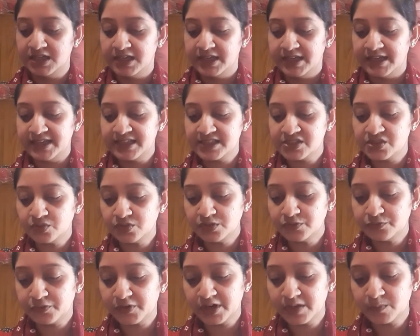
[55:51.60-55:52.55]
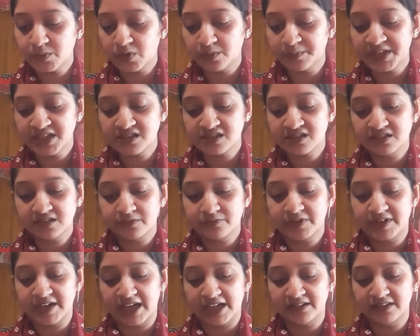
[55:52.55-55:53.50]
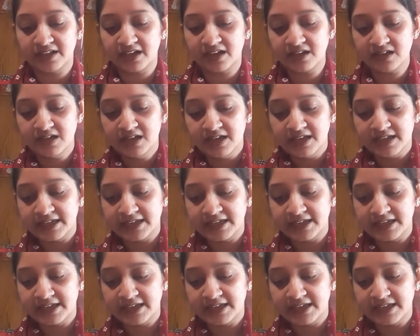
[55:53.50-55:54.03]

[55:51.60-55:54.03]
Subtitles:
He stood for a moment on the veranda,